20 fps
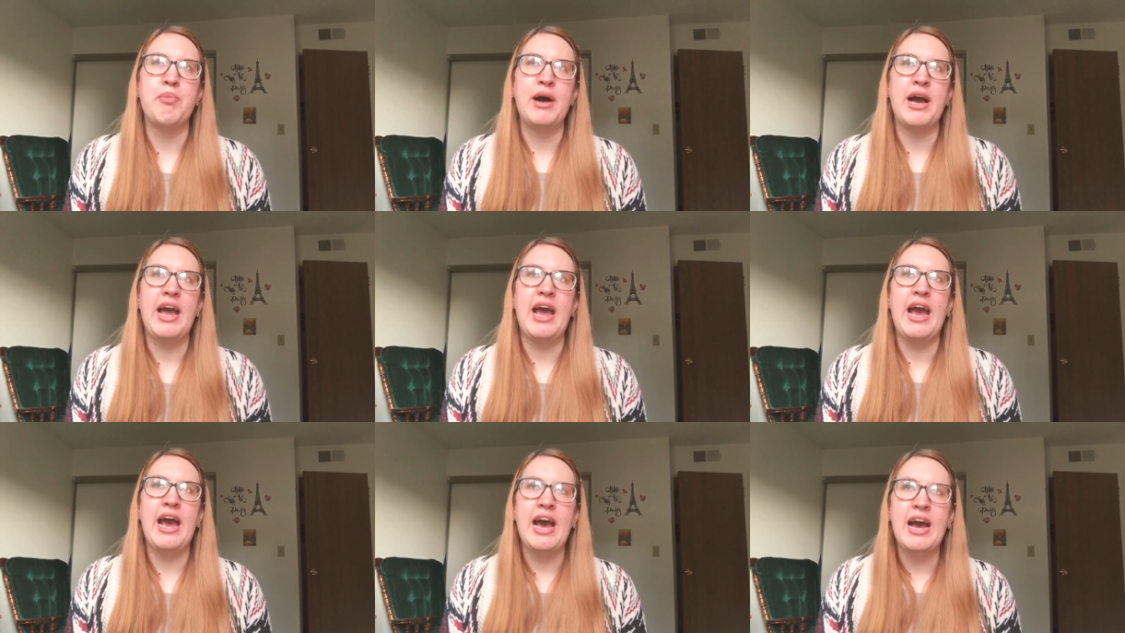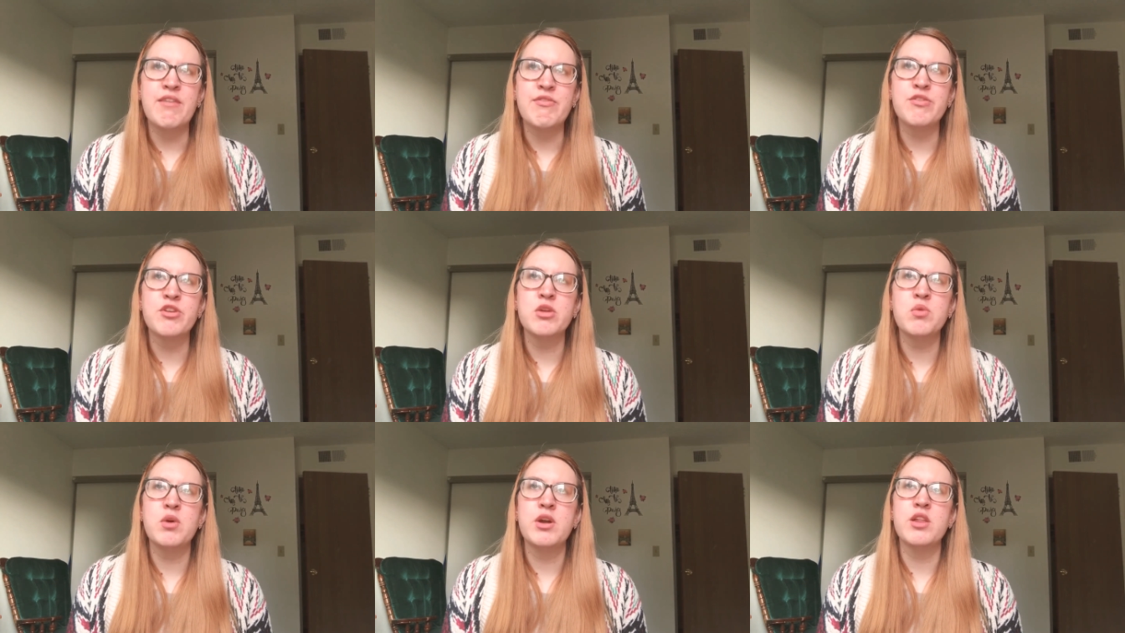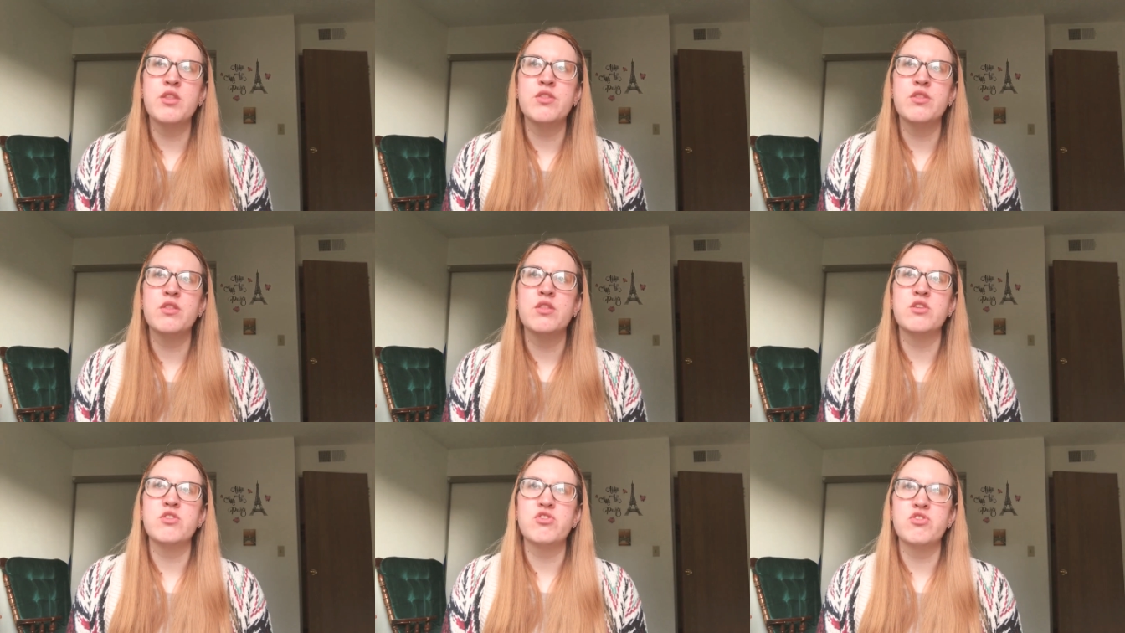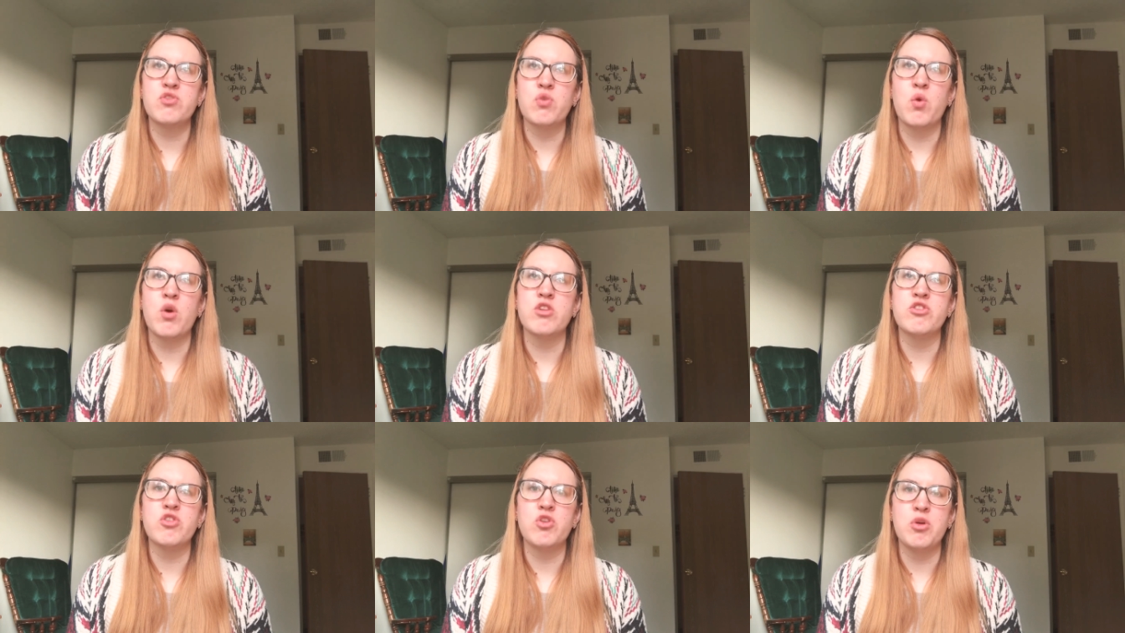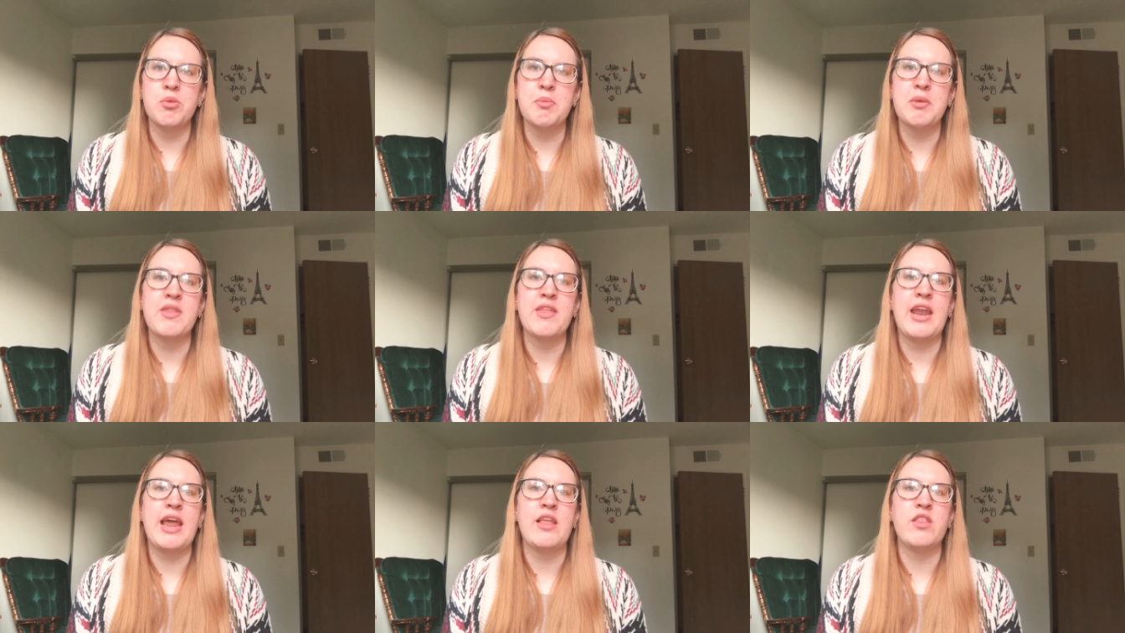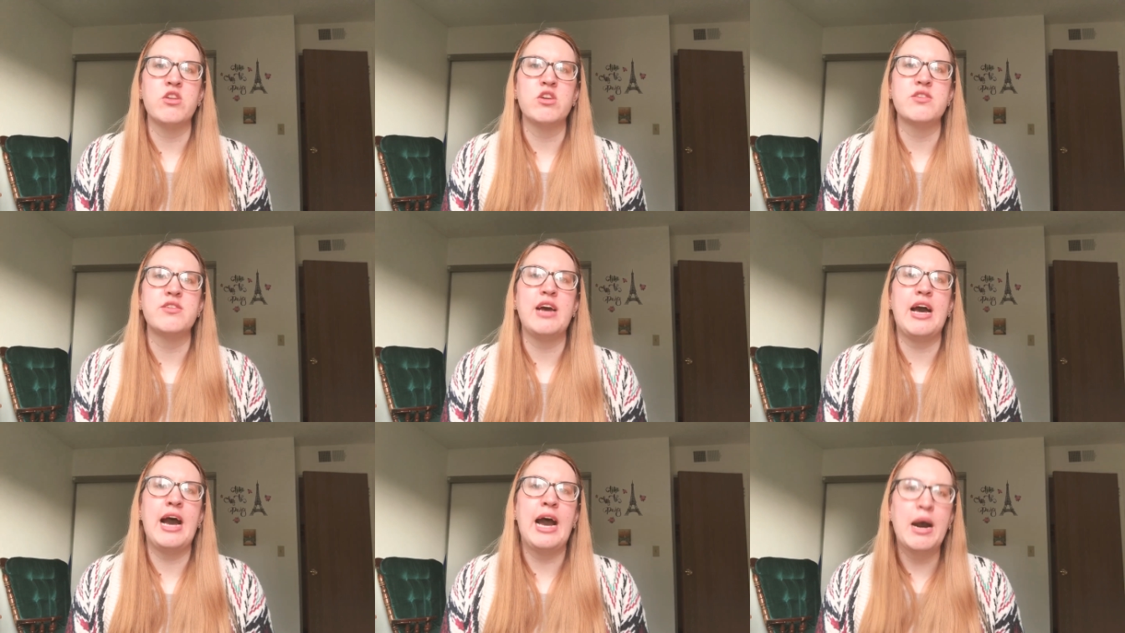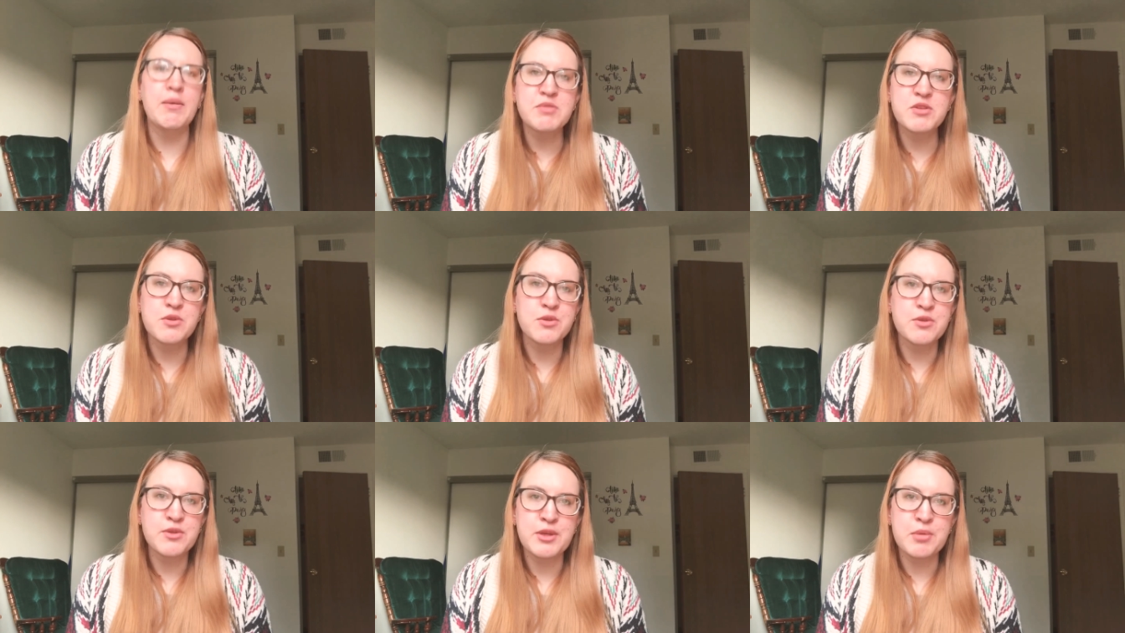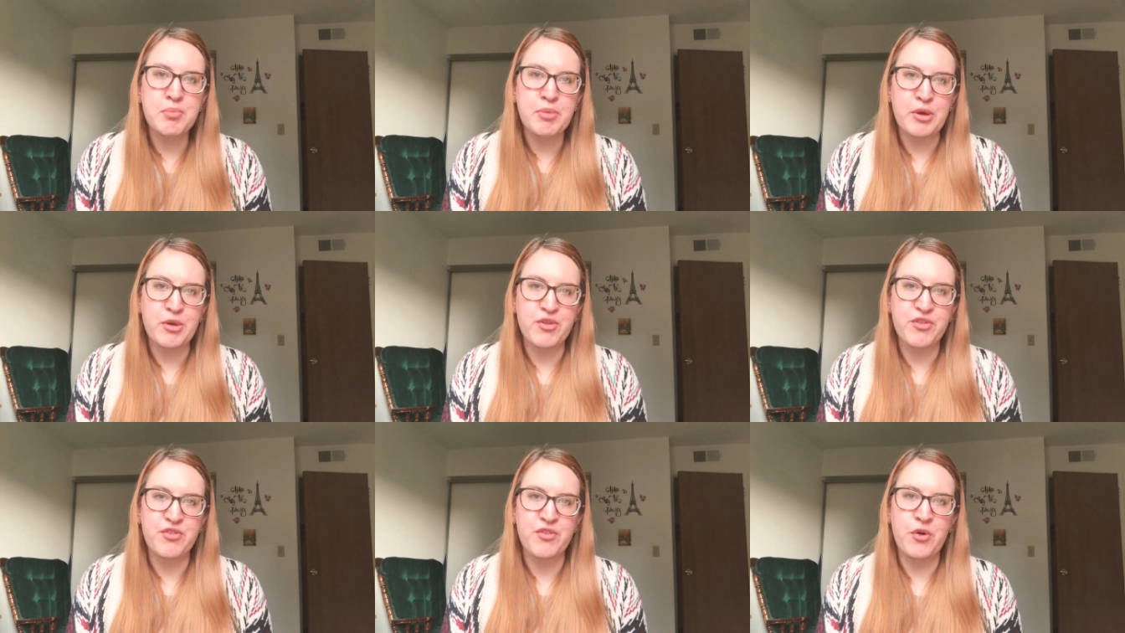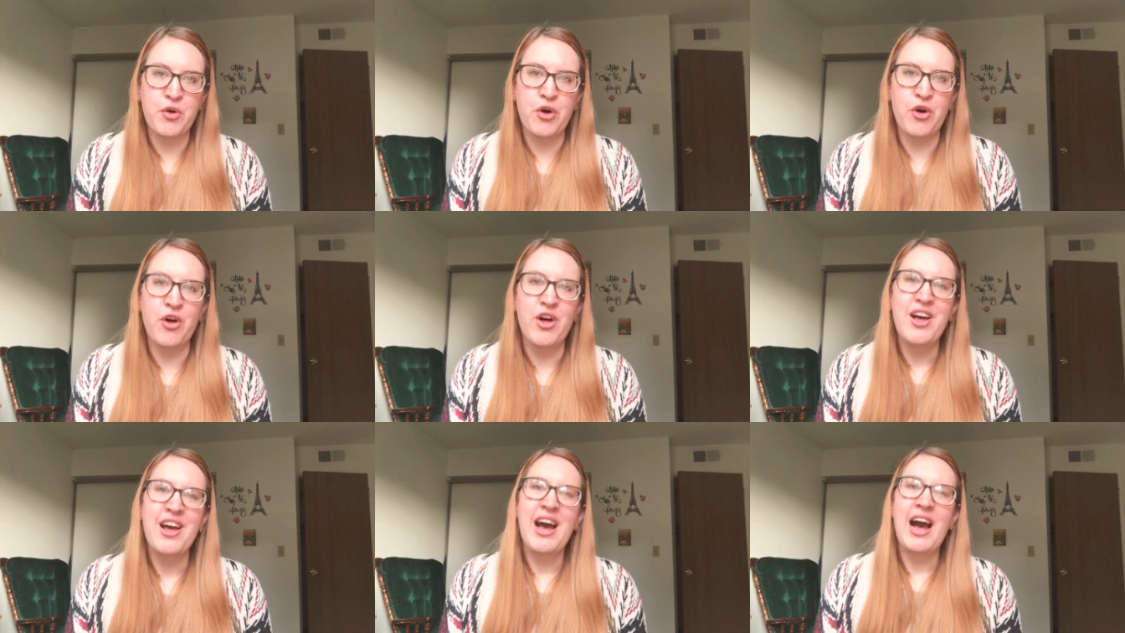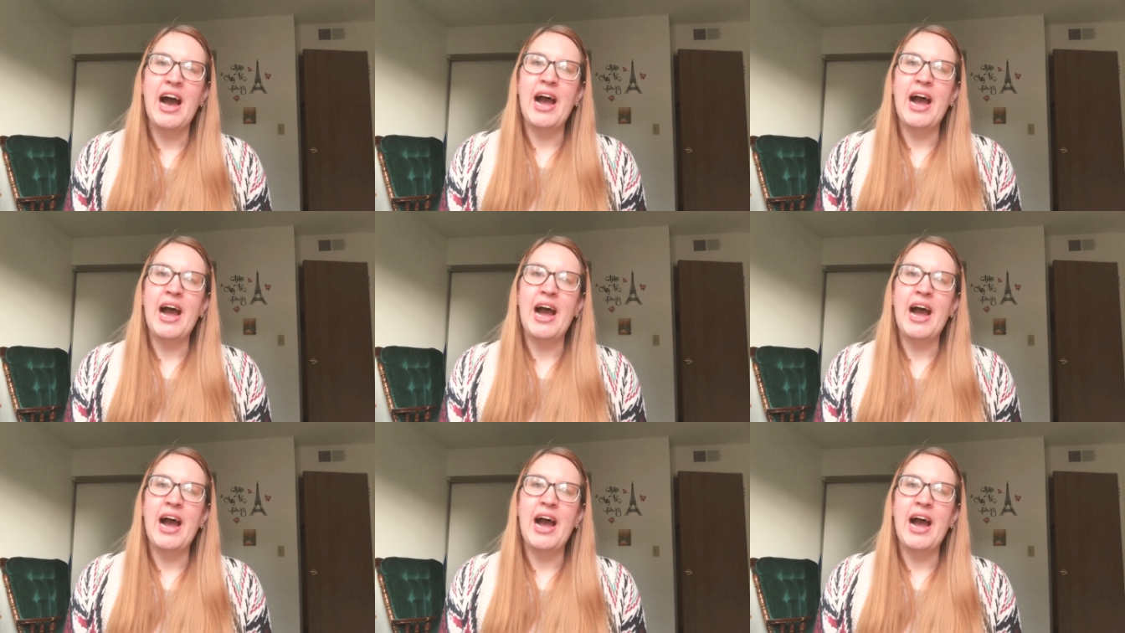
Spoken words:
but everyone in the store told me that I looked absolutely beautiful.